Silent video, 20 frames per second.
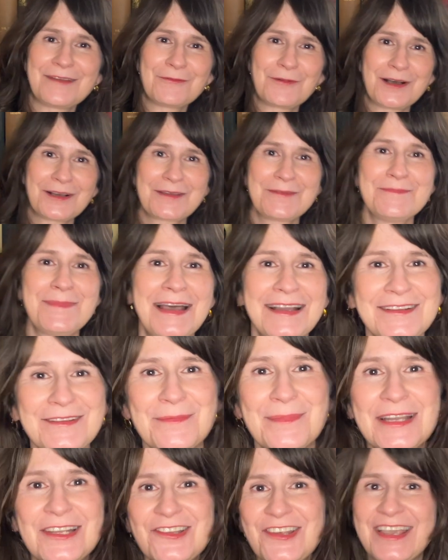welcome back to
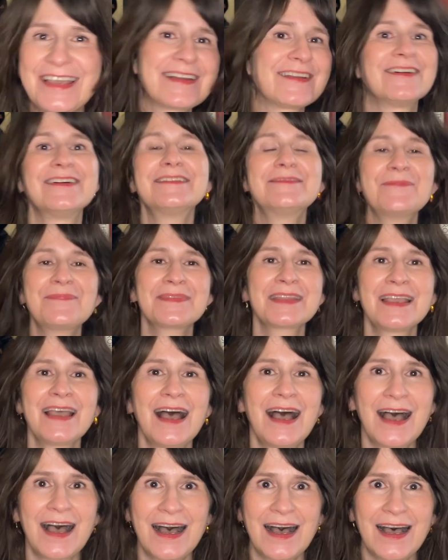my channel.
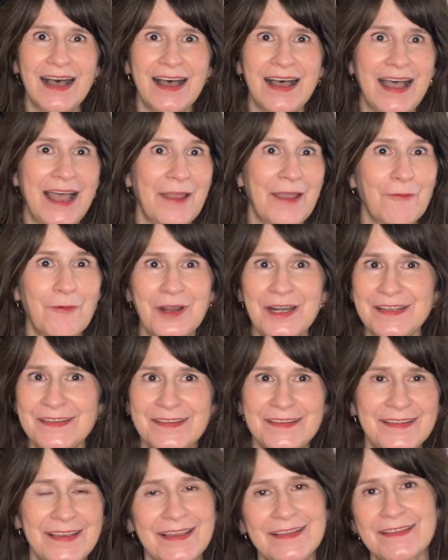I wanted
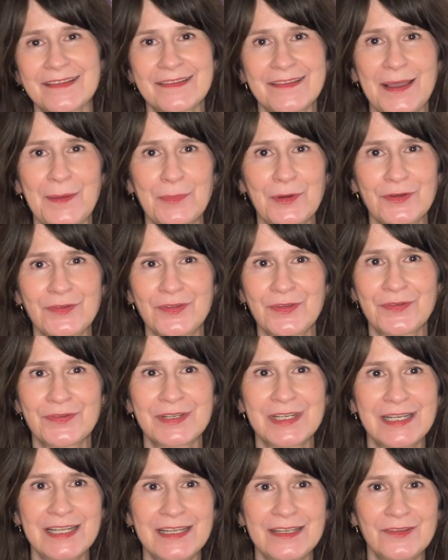to take this
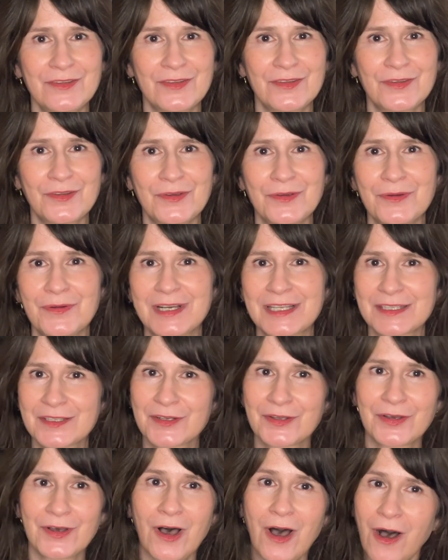opportunity to do a
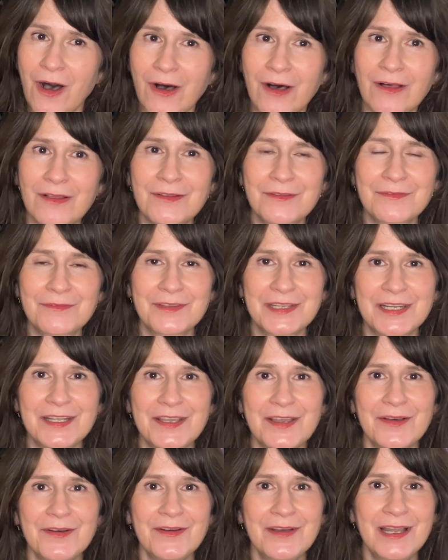little haul
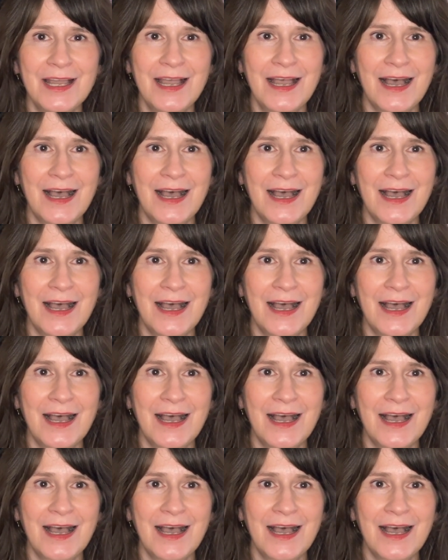video